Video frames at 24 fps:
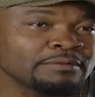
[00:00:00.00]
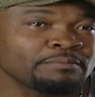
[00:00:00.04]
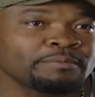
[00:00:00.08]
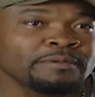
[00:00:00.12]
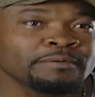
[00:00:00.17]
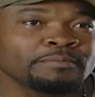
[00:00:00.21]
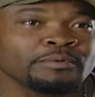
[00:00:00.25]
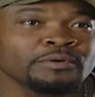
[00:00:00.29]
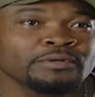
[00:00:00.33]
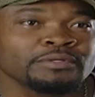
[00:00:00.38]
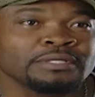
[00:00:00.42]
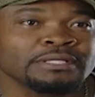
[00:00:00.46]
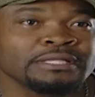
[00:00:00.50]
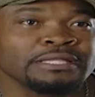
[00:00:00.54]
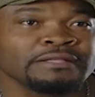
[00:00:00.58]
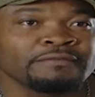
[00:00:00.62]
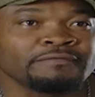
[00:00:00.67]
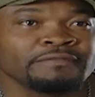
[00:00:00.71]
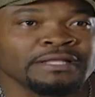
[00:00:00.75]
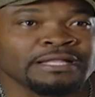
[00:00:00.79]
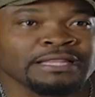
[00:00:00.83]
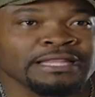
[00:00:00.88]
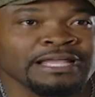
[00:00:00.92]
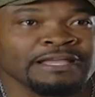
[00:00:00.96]
people how to
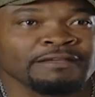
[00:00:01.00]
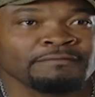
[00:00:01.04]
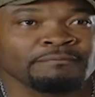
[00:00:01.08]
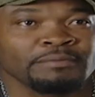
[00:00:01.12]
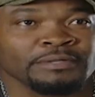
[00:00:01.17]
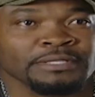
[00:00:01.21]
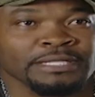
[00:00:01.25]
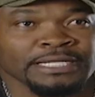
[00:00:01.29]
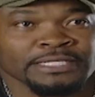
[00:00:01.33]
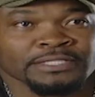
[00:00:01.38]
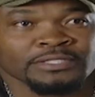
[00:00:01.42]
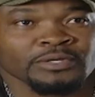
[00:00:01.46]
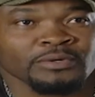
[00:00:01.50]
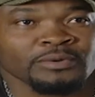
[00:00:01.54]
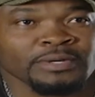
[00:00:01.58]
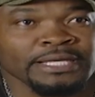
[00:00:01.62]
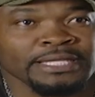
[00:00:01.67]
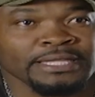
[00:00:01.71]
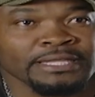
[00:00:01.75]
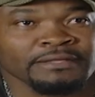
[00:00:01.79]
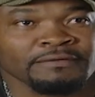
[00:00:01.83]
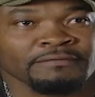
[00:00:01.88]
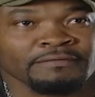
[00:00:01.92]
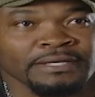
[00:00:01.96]
live their life, but that's how
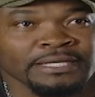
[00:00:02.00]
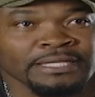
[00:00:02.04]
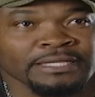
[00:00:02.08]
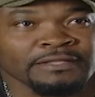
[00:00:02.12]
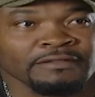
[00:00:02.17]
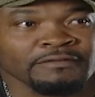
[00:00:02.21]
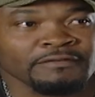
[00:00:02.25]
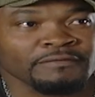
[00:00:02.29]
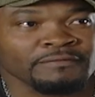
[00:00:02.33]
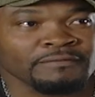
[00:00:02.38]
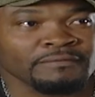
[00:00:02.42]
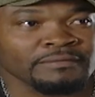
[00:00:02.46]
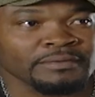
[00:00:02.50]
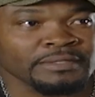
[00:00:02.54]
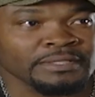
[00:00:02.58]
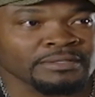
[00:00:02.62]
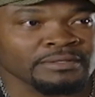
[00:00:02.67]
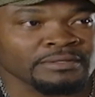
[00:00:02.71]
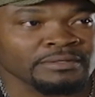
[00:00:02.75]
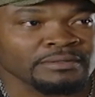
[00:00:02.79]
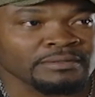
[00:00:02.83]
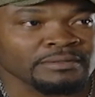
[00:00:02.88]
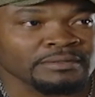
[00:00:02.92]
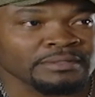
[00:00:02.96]
I live. I live, you
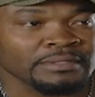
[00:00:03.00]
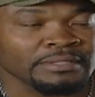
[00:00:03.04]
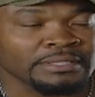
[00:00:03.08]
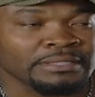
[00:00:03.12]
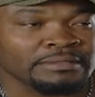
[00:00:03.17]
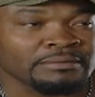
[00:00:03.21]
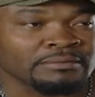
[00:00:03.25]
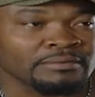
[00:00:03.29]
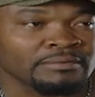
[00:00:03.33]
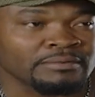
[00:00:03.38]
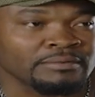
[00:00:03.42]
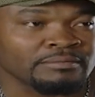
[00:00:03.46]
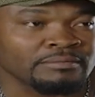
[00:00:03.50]
know, and